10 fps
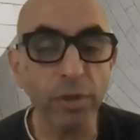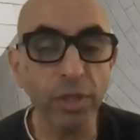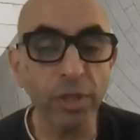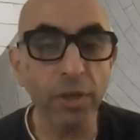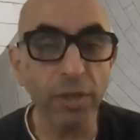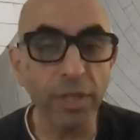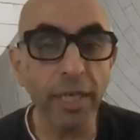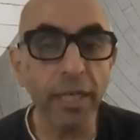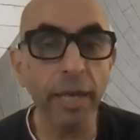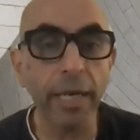She has
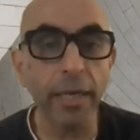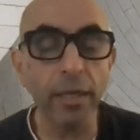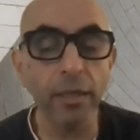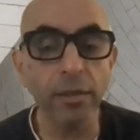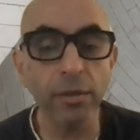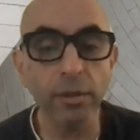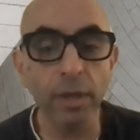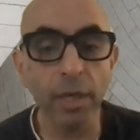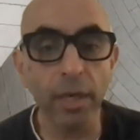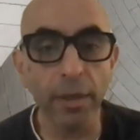articulated
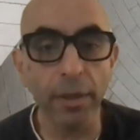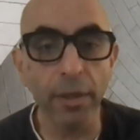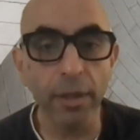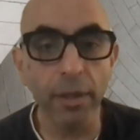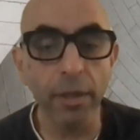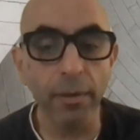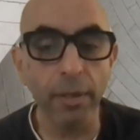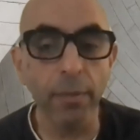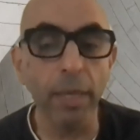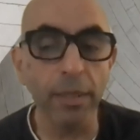uh, the
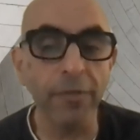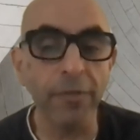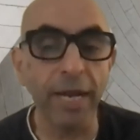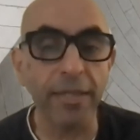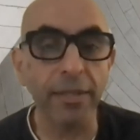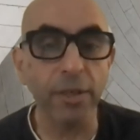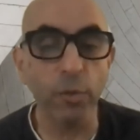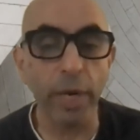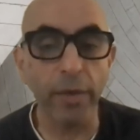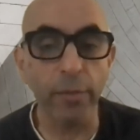the multifaceted
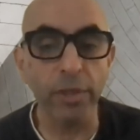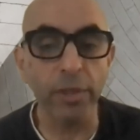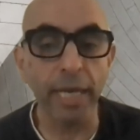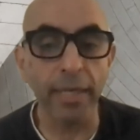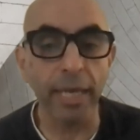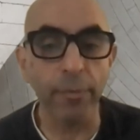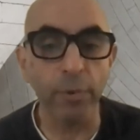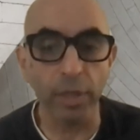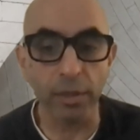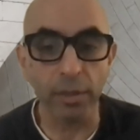way in which NADLAB
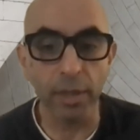works.